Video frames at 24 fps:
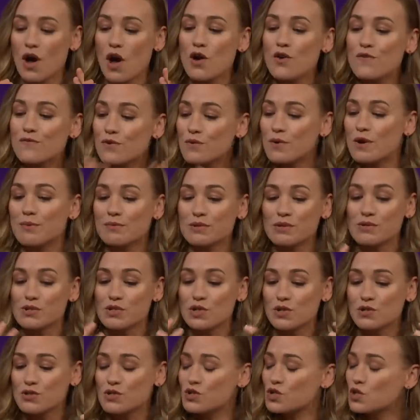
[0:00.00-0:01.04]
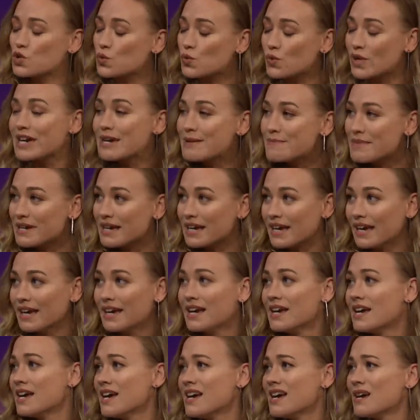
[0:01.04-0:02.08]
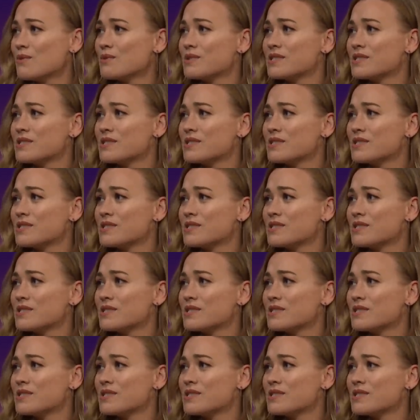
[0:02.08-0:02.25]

overwhelmed. He was screaming. It